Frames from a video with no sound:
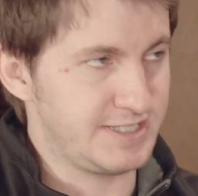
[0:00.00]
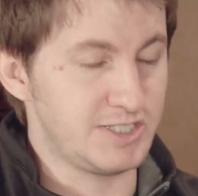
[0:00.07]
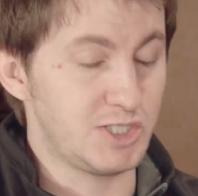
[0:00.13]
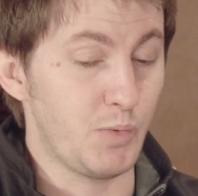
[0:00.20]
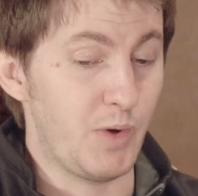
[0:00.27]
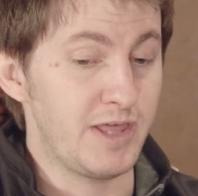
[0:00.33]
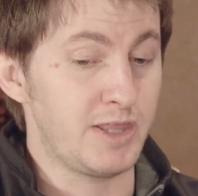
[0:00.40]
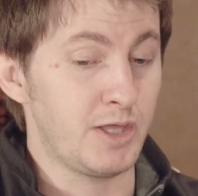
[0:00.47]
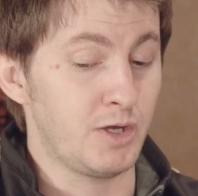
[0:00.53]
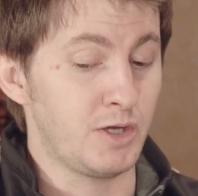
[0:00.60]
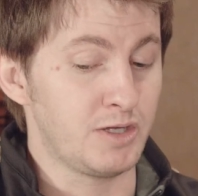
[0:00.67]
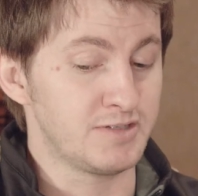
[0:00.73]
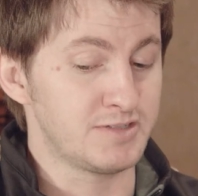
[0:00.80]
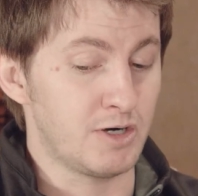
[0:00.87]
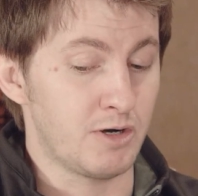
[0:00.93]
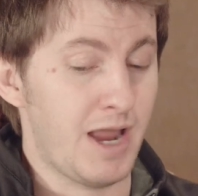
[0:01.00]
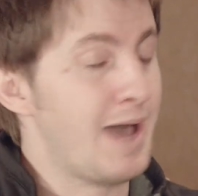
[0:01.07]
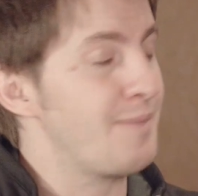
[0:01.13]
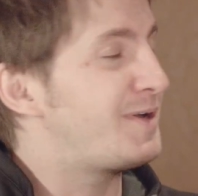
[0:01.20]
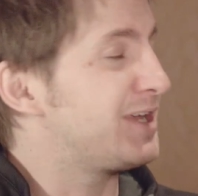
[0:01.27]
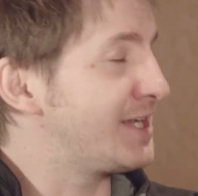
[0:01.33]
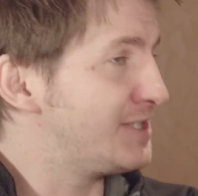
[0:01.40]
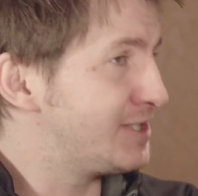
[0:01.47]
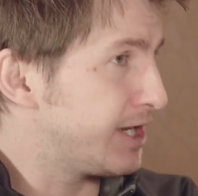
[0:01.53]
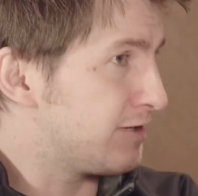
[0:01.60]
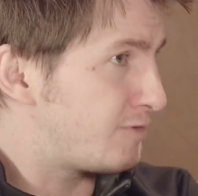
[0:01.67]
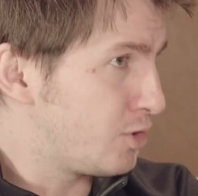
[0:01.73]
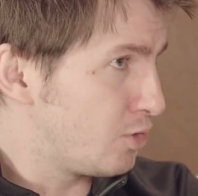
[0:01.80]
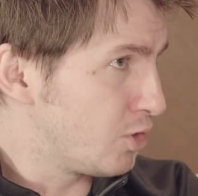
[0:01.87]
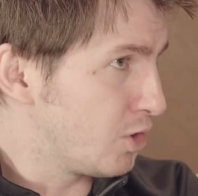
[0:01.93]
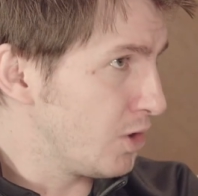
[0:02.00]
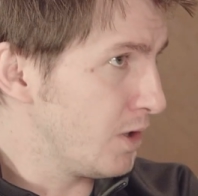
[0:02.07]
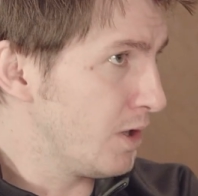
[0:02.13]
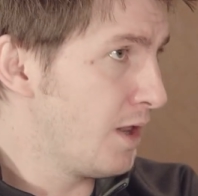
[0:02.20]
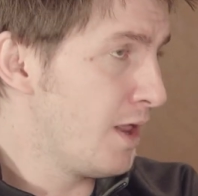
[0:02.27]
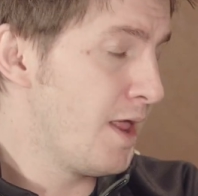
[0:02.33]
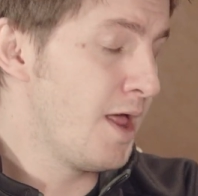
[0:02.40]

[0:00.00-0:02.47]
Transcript: This is the way things are happening inside of Google.